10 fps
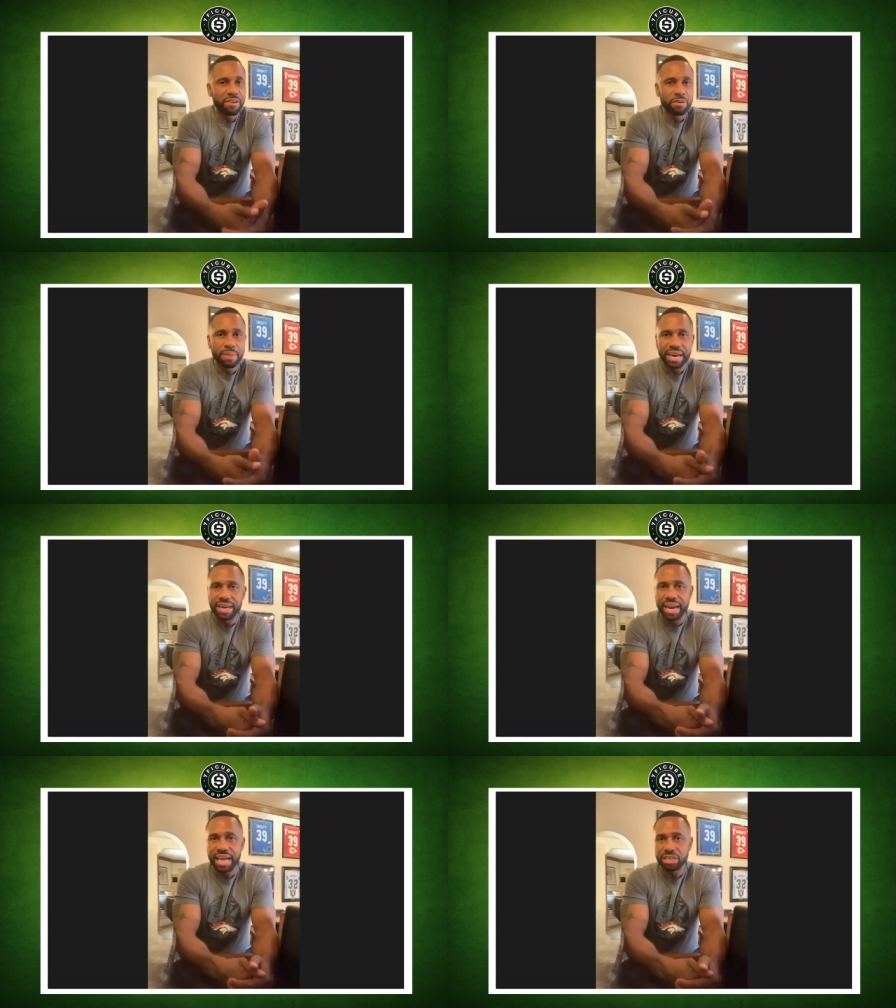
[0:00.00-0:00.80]

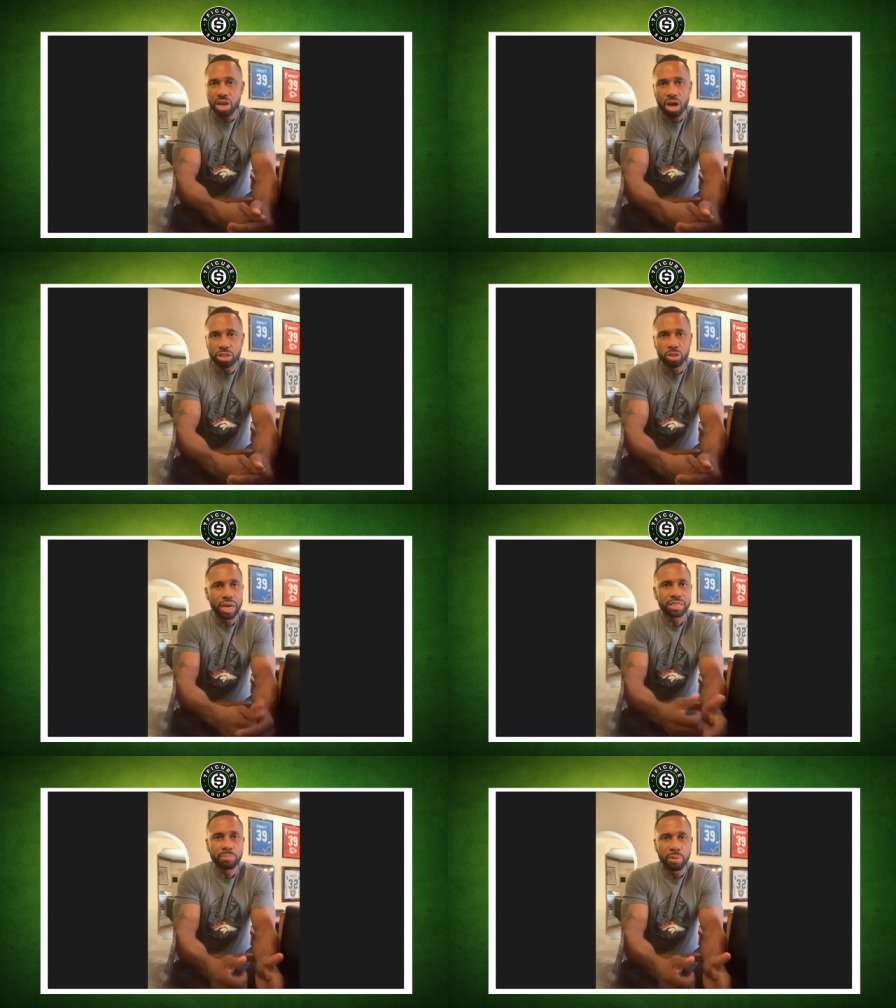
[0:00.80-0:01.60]
everybody that I talked to,
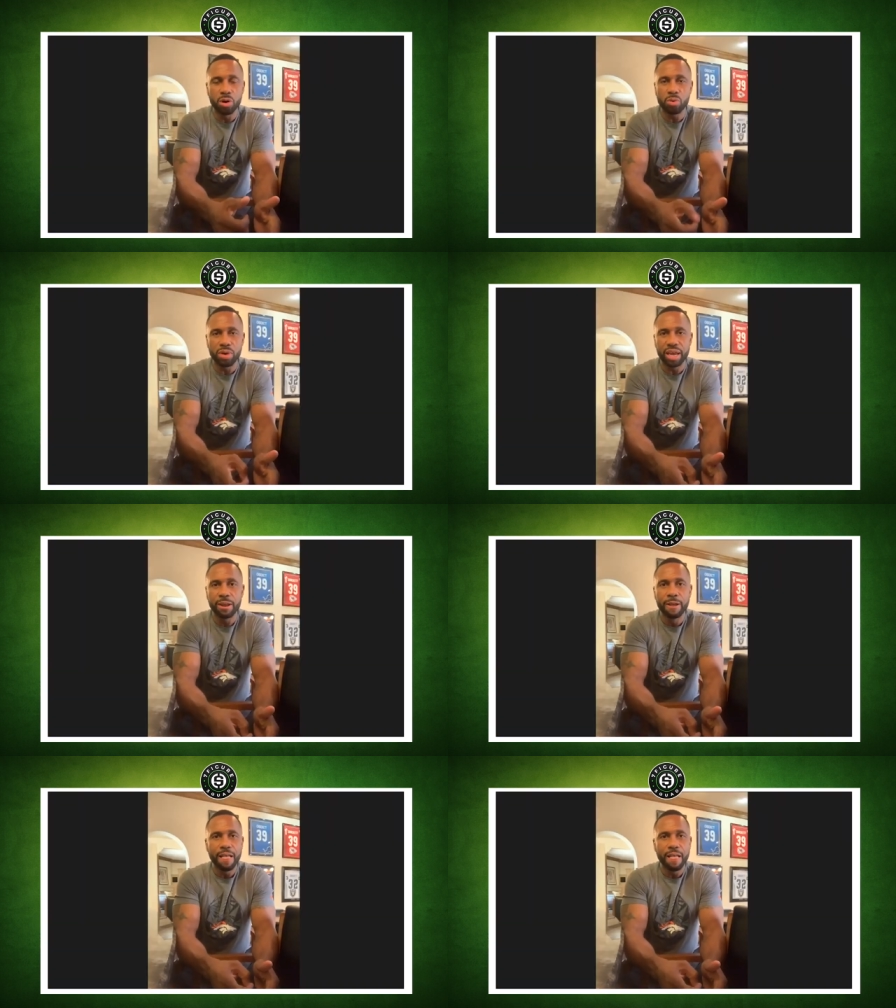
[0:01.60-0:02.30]
I spoke with,